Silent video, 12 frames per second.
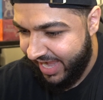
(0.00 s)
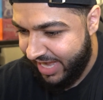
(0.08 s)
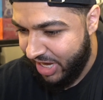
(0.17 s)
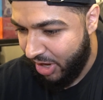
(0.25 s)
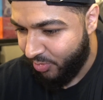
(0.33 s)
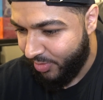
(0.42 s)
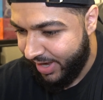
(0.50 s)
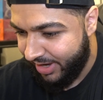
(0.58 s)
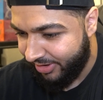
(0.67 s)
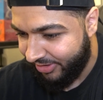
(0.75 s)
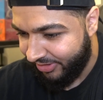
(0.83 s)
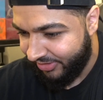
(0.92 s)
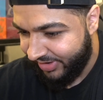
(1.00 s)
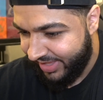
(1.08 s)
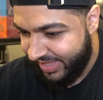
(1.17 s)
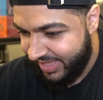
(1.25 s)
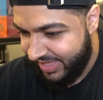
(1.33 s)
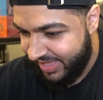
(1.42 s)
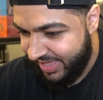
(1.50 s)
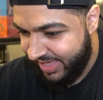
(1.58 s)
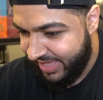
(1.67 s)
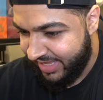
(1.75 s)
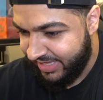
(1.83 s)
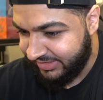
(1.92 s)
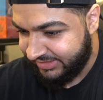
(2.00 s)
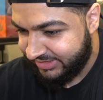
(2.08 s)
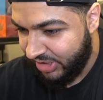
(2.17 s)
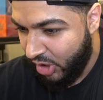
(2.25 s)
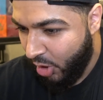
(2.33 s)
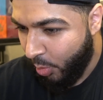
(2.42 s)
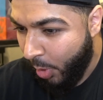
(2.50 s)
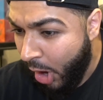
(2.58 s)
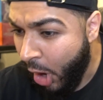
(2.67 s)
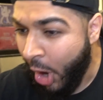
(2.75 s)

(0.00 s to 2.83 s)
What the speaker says: and our rare is... Woo!